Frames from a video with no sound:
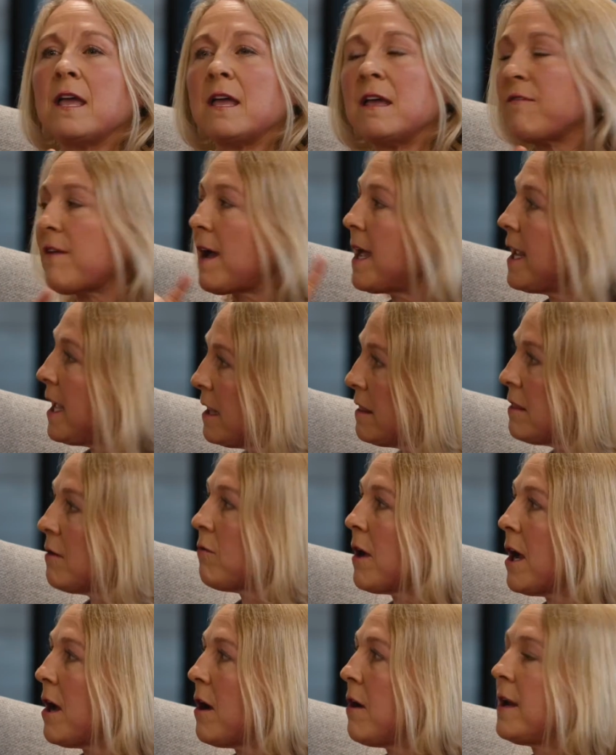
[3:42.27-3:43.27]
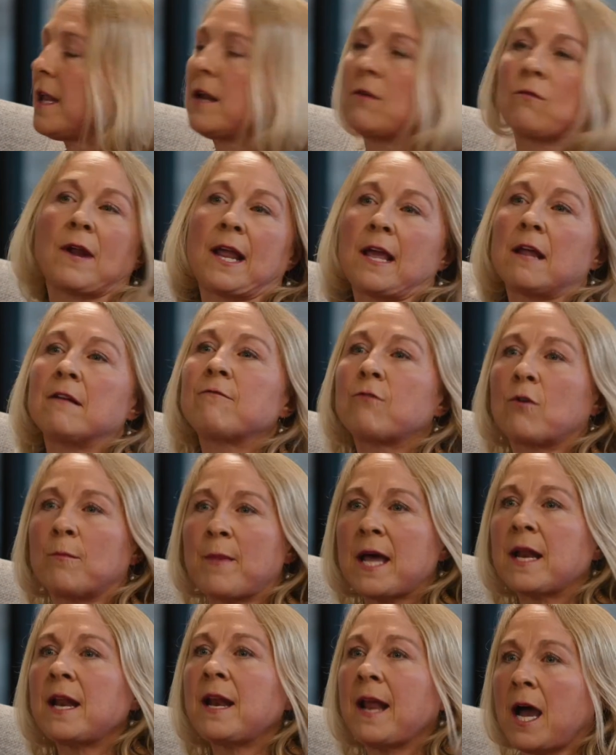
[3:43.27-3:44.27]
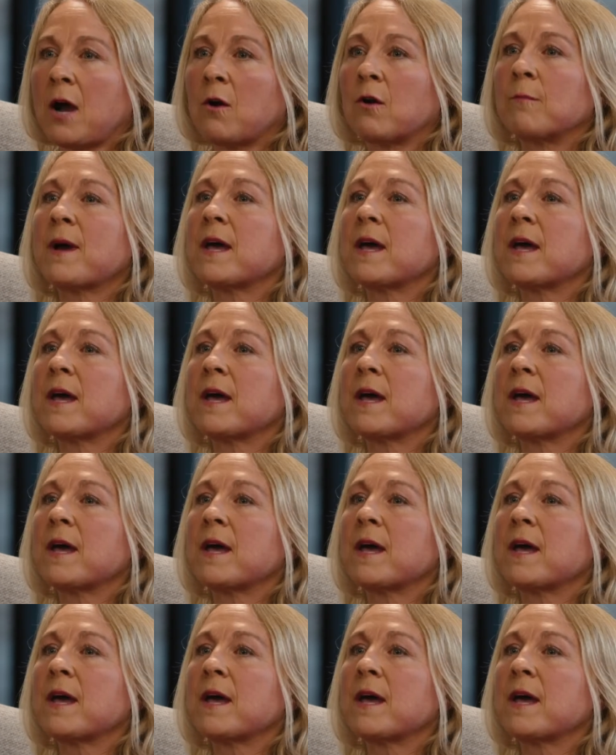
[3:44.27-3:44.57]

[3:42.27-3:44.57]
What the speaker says: if I hit the road and ran for about an hour,